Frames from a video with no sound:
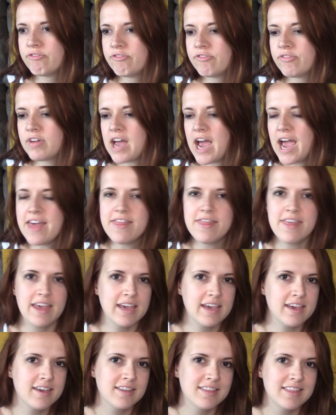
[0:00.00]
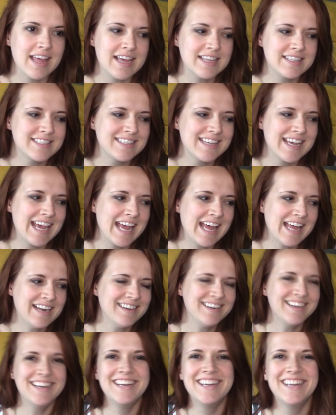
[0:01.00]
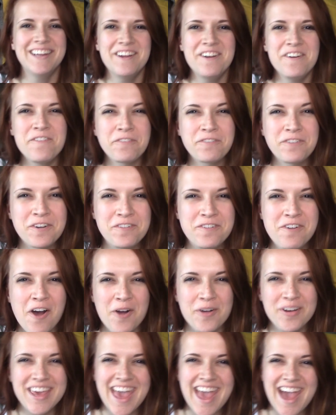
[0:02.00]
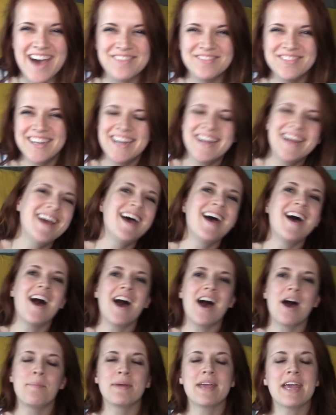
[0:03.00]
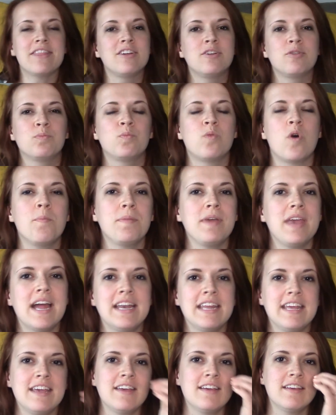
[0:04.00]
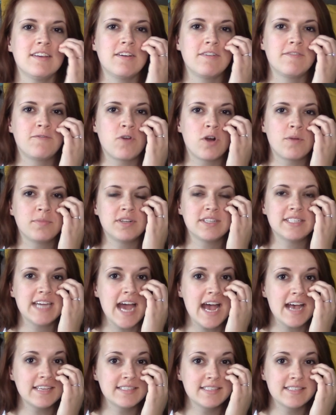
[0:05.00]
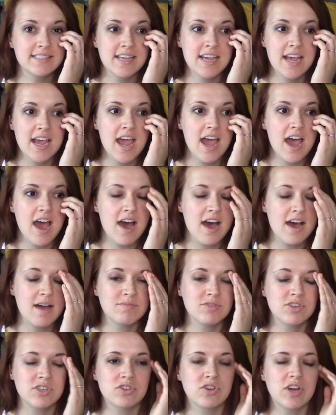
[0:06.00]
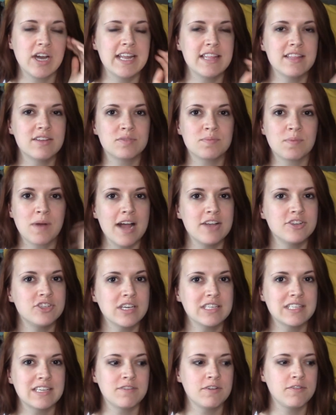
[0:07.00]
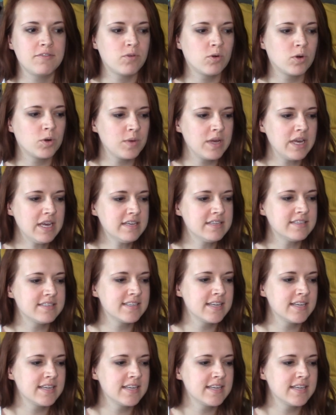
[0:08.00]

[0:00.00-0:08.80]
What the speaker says: I think that's it for vocab. But yeah, there won't be any formal tests, just grading those projects every 4 weeks.